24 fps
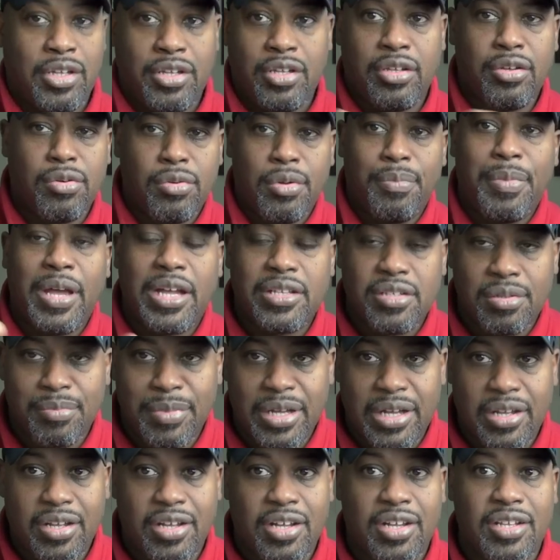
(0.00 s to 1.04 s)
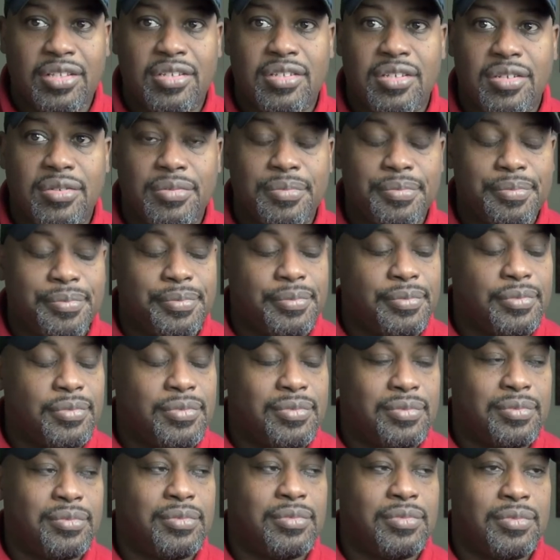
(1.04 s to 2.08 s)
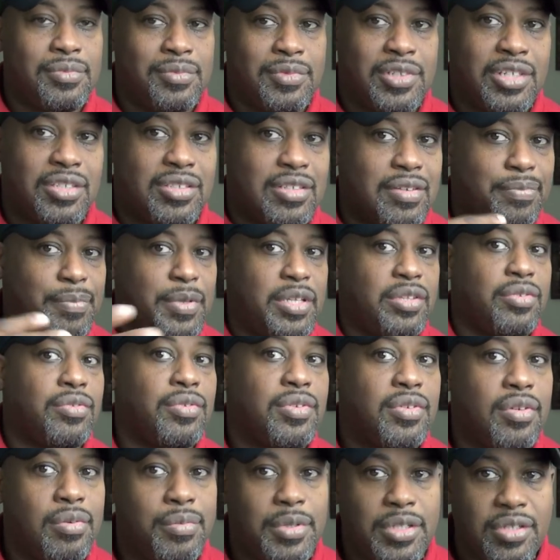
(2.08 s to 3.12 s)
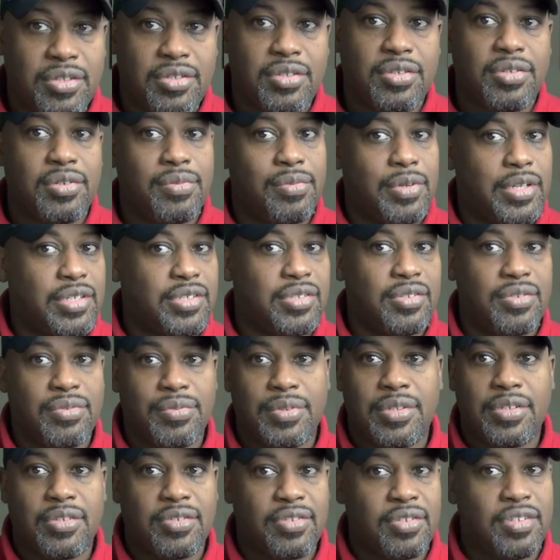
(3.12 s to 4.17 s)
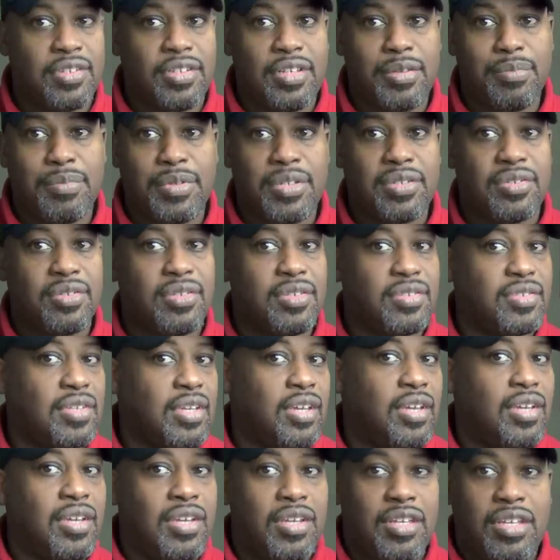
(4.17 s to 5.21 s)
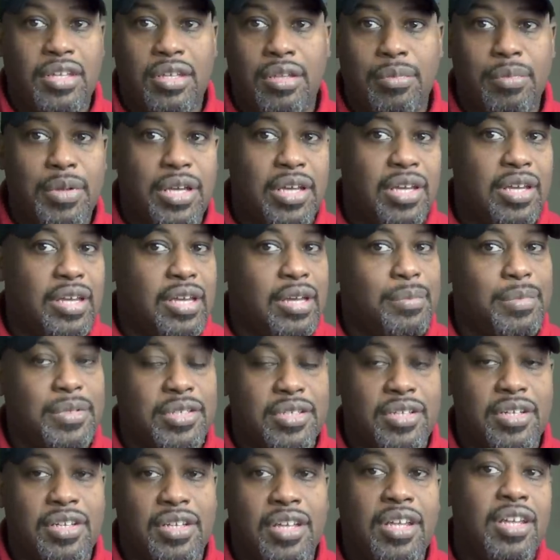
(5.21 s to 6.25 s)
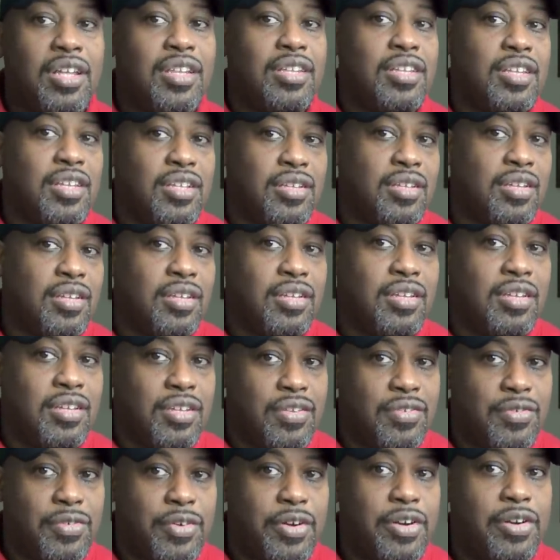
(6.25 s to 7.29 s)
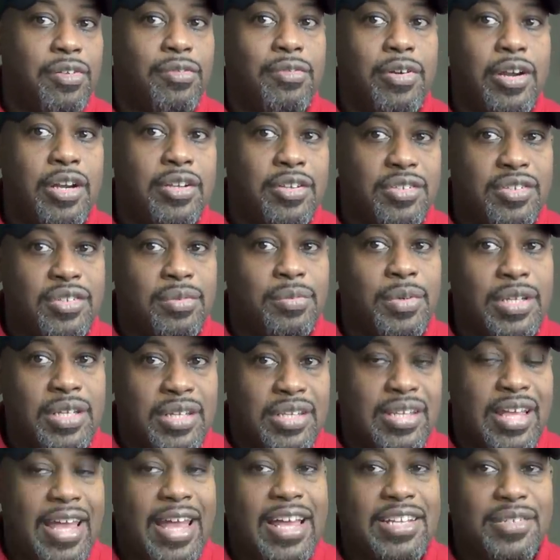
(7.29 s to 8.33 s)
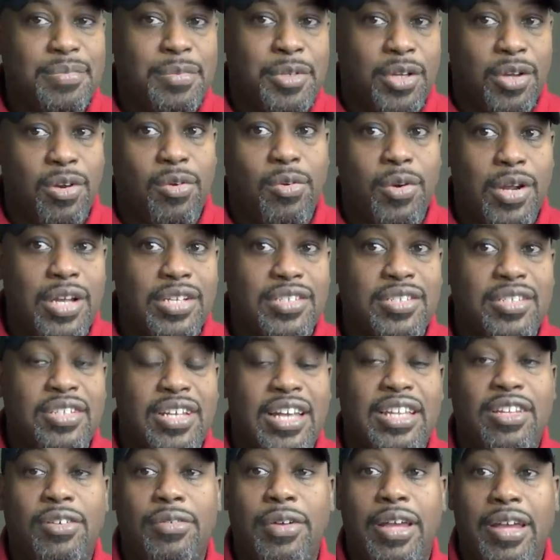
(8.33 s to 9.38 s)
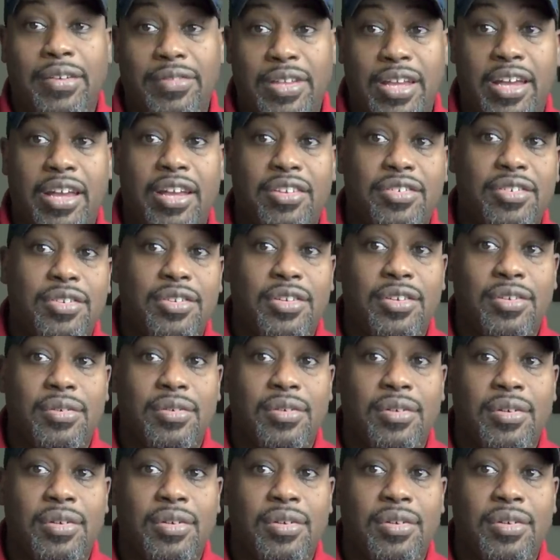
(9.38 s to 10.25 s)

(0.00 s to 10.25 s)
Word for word: going back to my console, because I've been through so many situations with this internet business, eBay, Amazon, that it's very rare that someone can ask me a question I don't have the answer to.